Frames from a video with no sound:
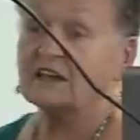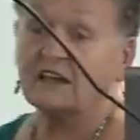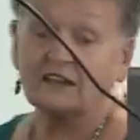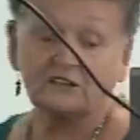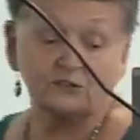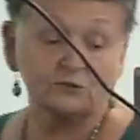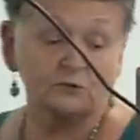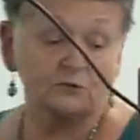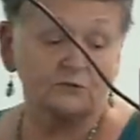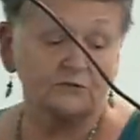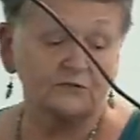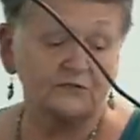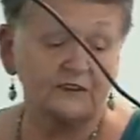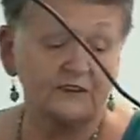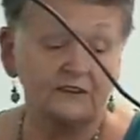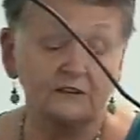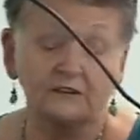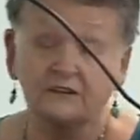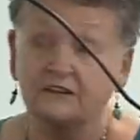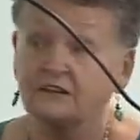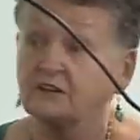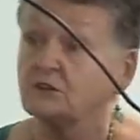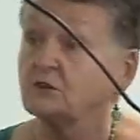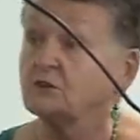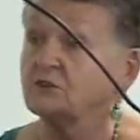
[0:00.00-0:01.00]
is actual
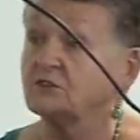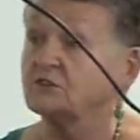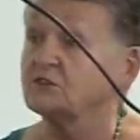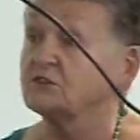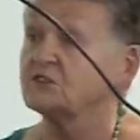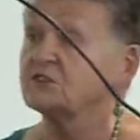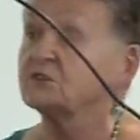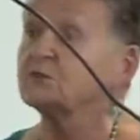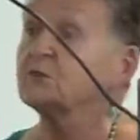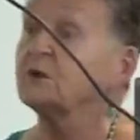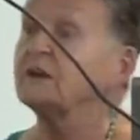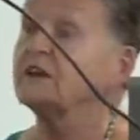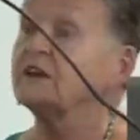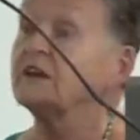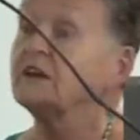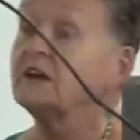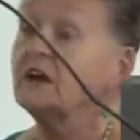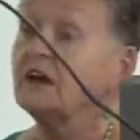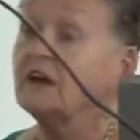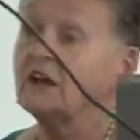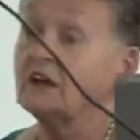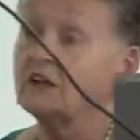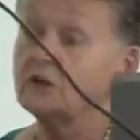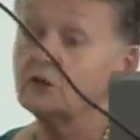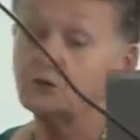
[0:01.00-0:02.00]
fecal incontinence where
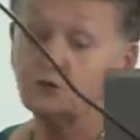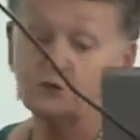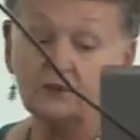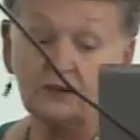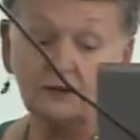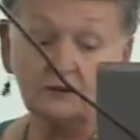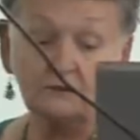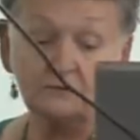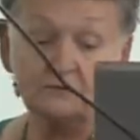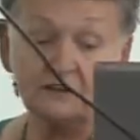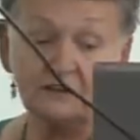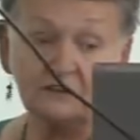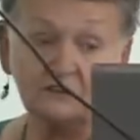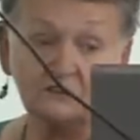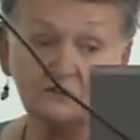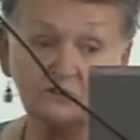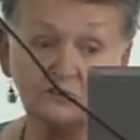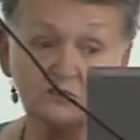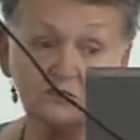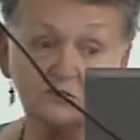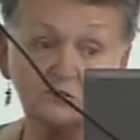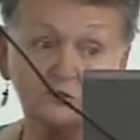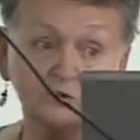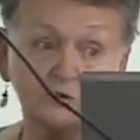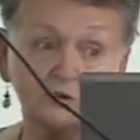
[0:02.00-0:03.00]
you don't make it
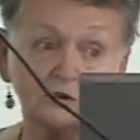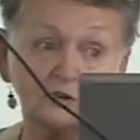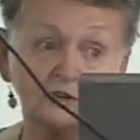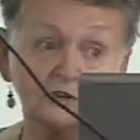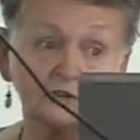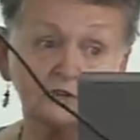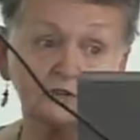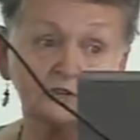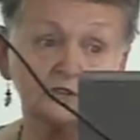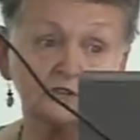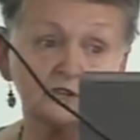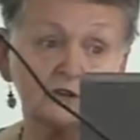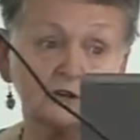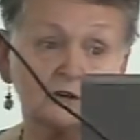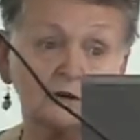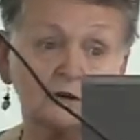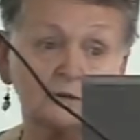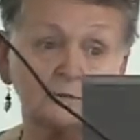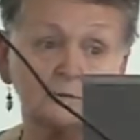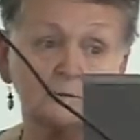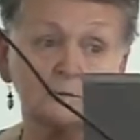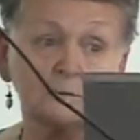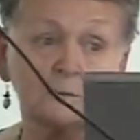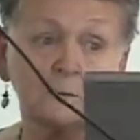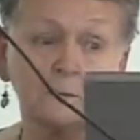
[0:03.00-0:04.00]
to the toilet on
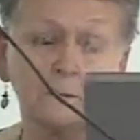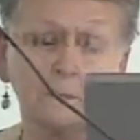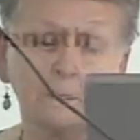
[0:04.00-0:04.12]
time.